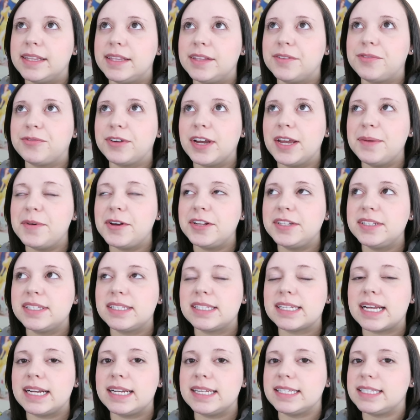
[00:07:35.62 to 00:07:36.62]
the frame on
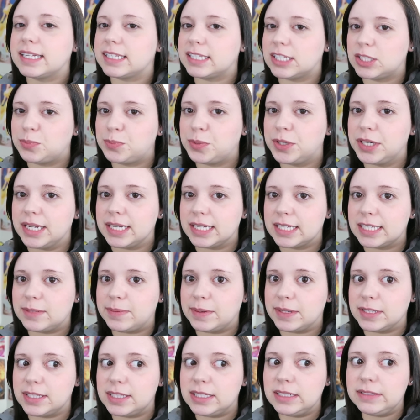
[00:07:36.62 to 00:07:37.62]
Society6 is pretty
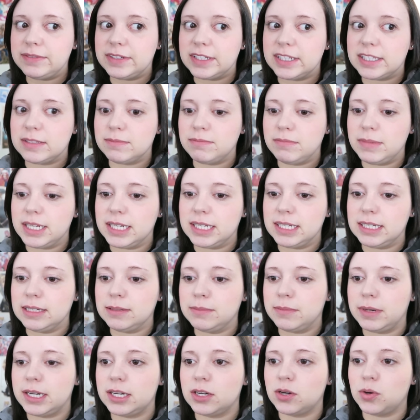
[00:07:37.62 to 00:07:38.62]
expensive. It's
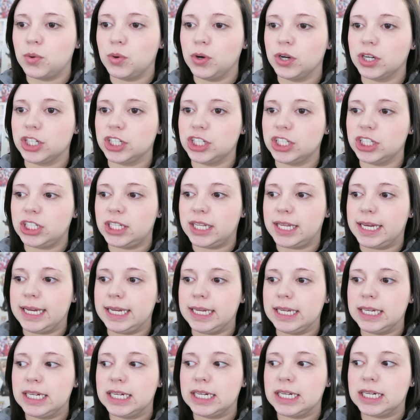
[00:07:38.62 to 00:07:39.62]
making my order
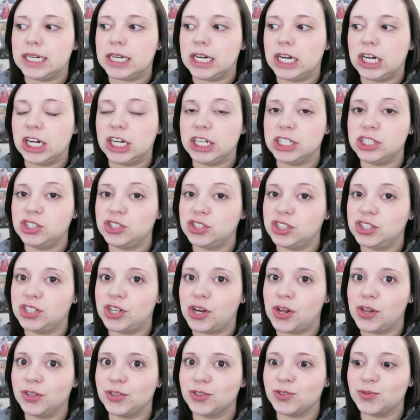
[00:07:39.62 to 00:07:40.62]
like
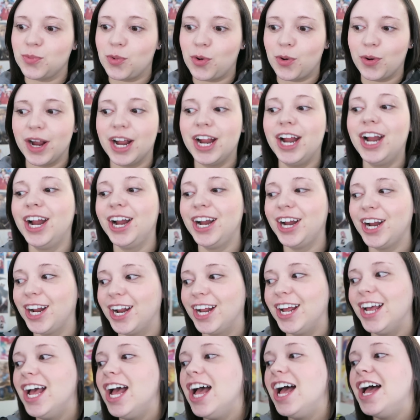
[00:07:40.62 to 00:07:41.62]
$100 more.
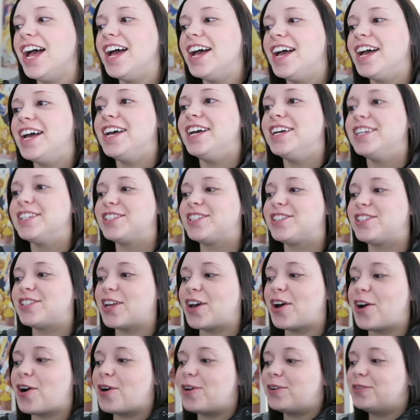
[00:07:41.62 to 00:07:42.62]

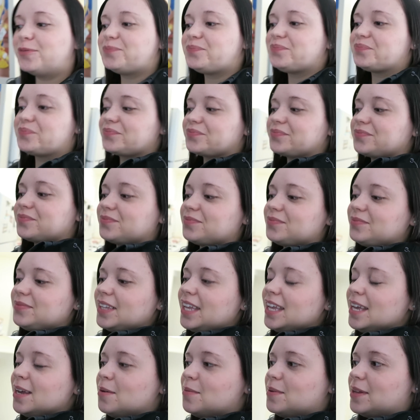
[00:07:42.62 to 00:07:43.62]
So
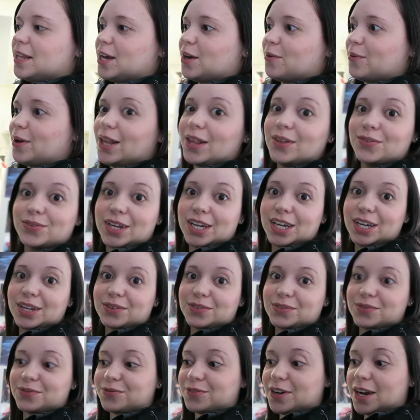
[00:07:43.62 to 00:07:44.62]
I'm like, well, if I
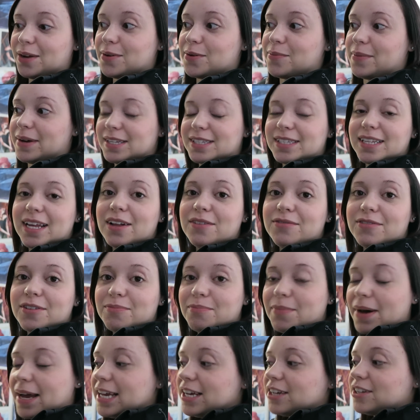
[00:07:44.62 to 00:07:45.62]
can frame it myself
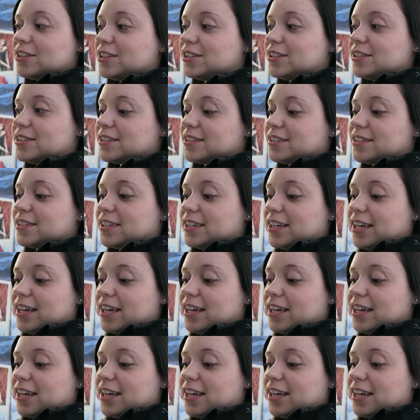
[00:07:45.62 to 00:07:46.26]
at Michael's